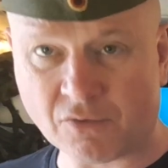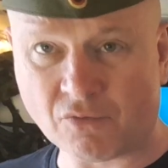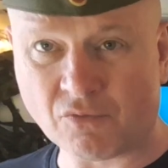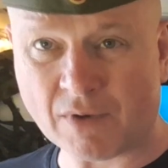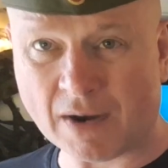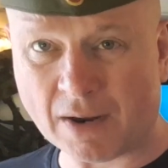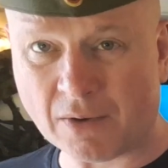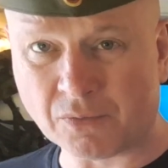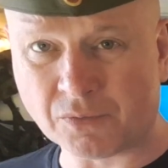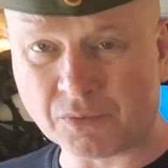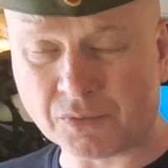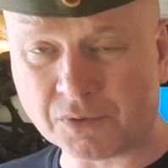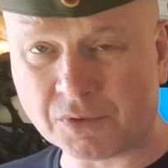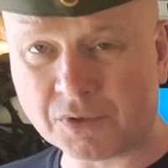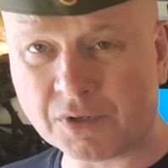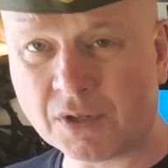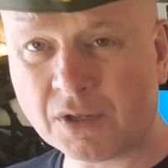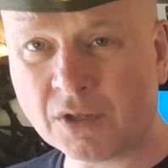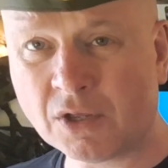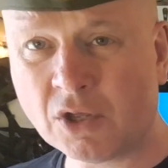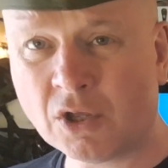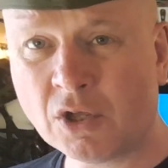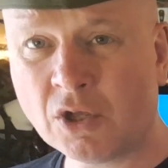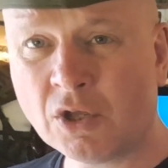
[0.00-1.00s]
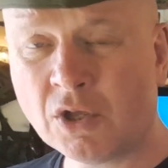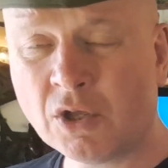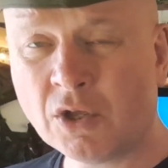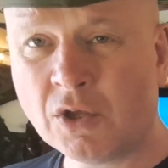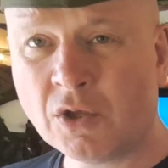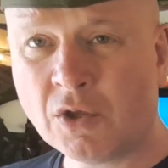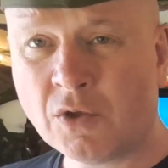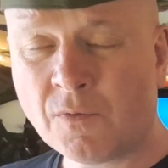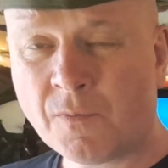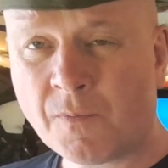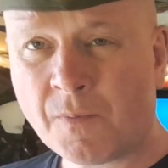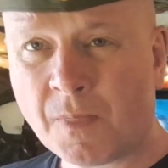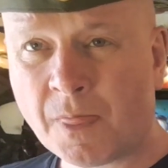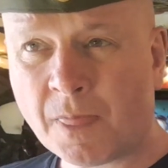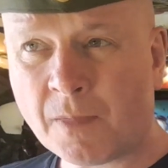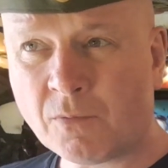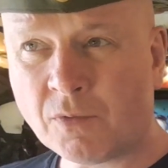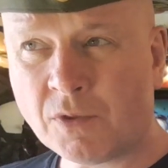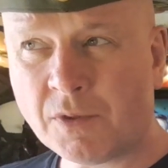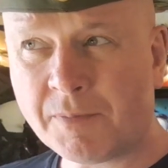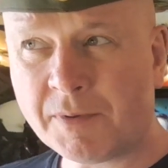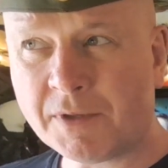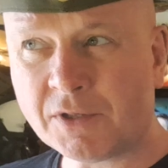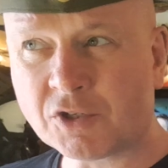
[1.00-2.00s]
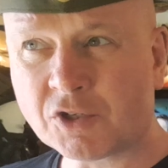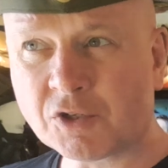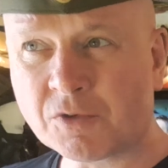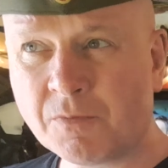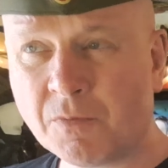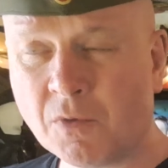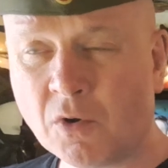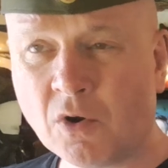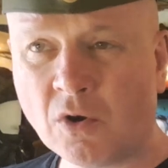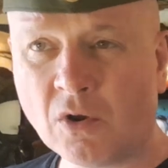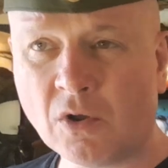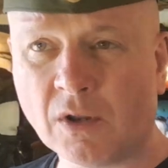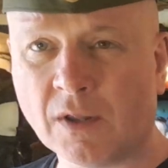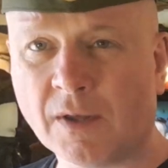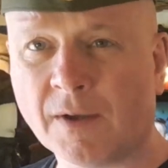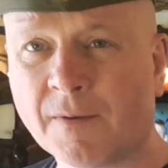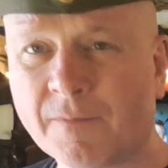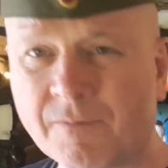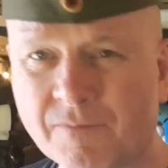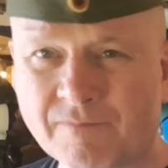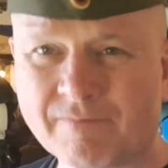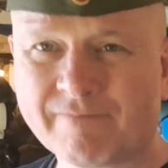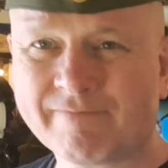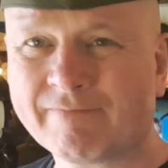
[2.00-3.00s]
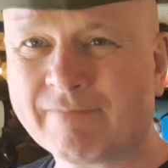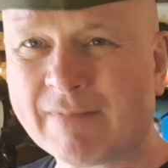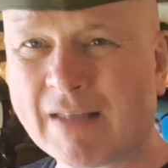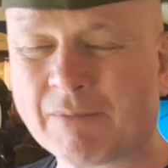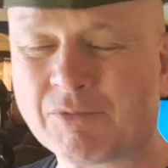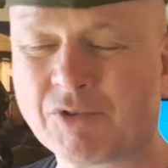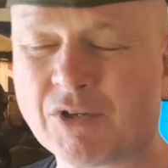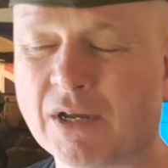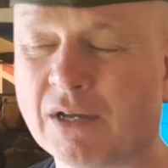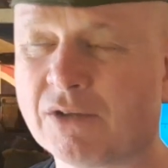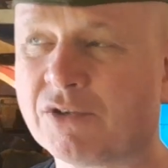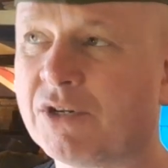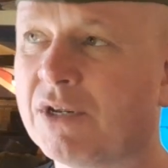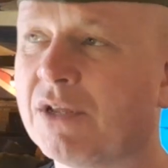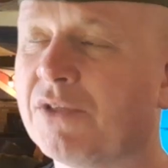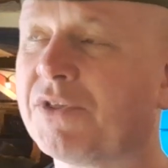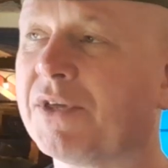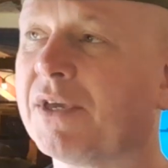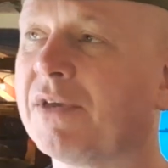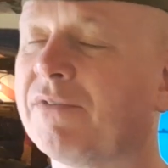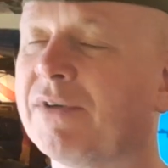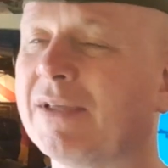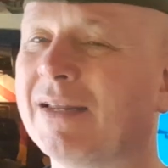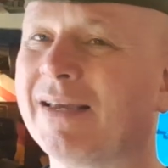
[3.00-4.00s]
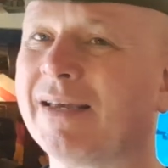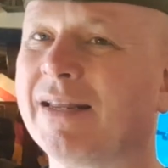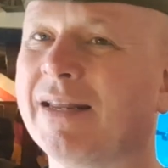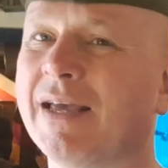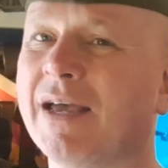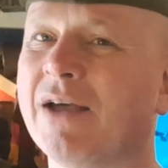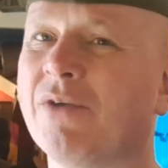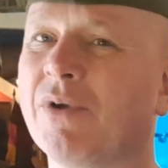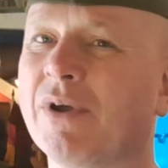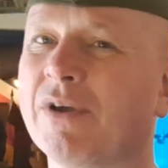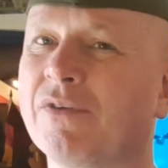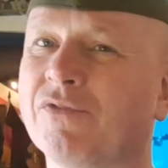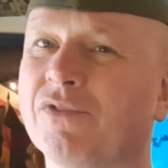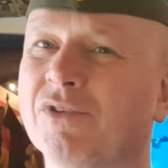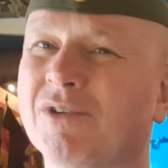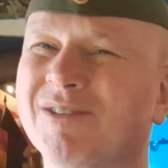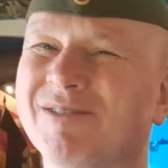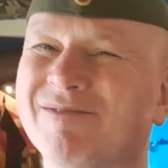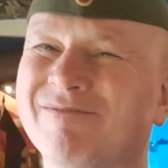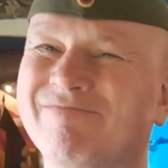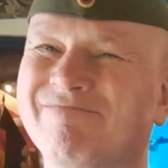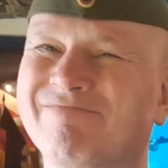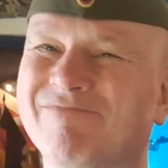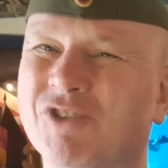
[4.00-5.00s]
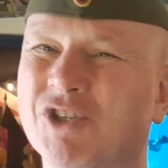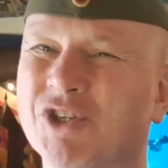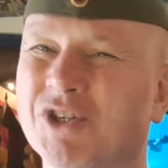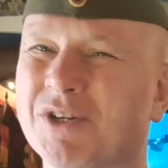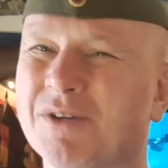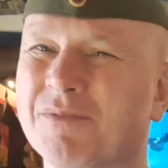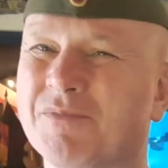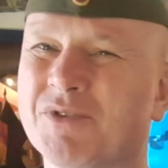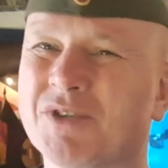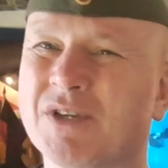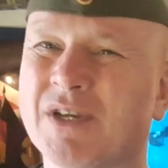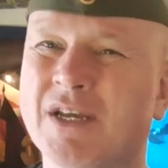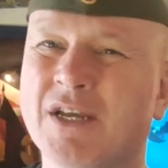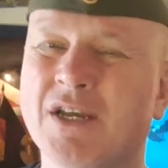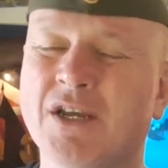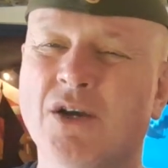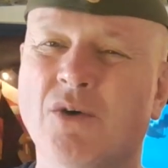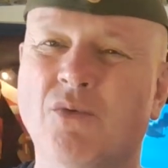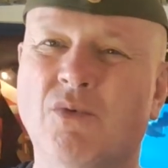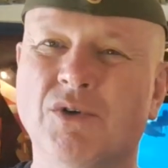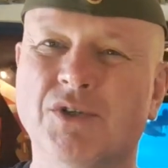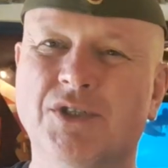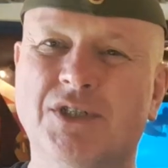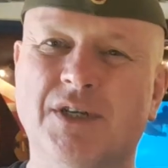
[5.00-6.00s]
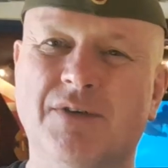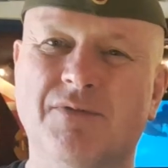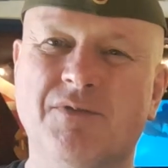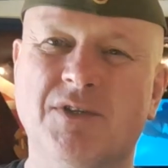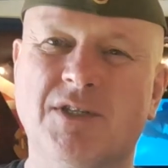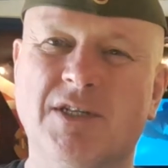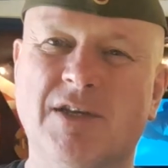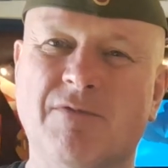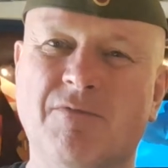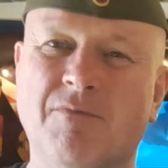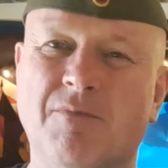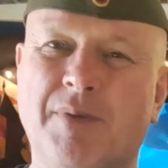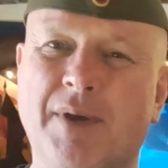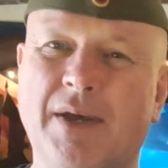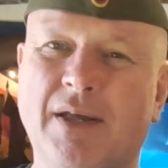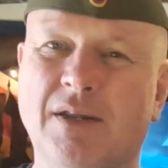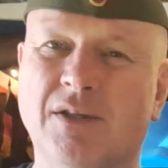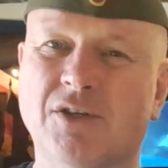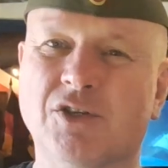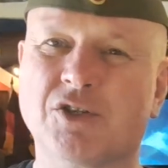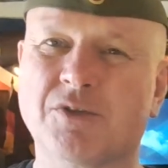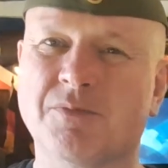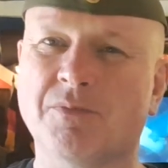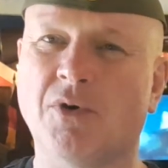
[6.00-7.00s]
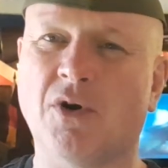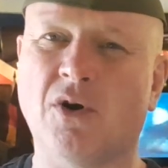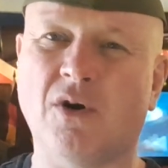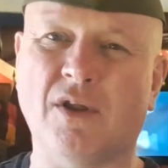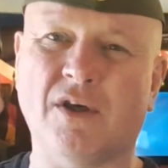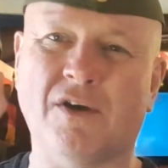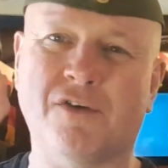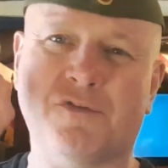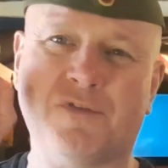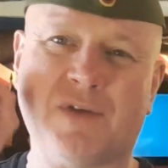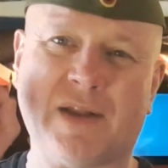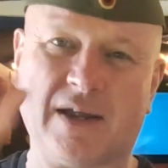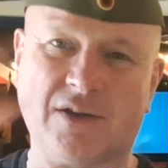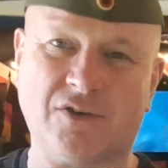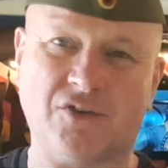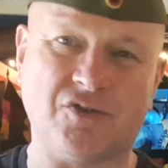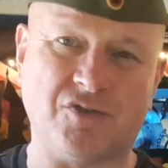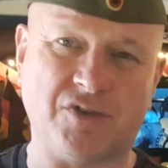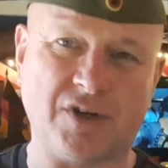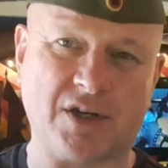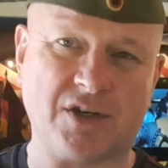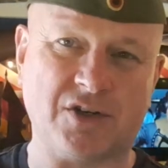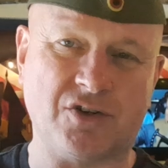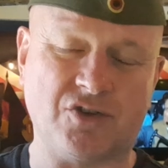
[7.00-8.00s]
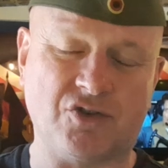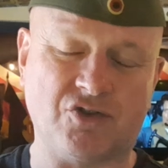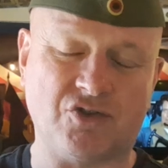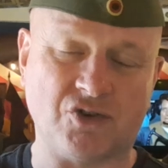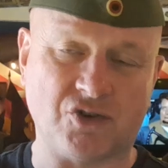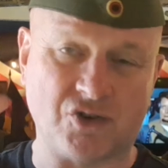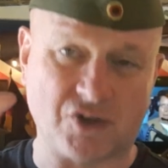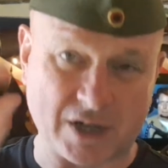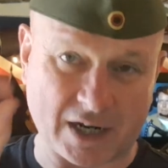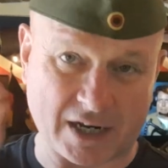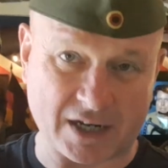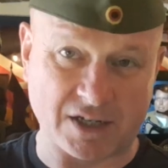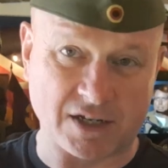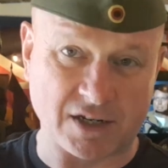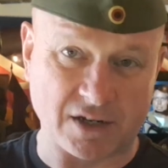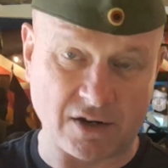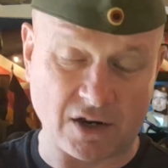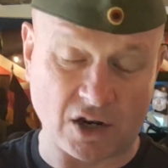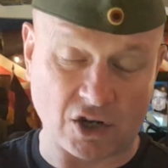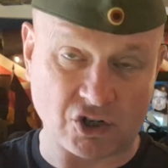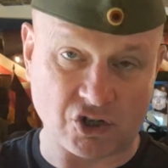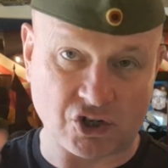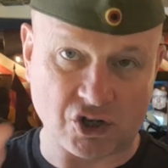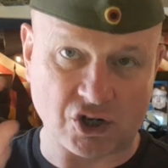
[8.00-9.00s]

round, with it being smaller, I'm trying to think of it like an air rifle terms, 177 pellet, smaller, flatter trajectory.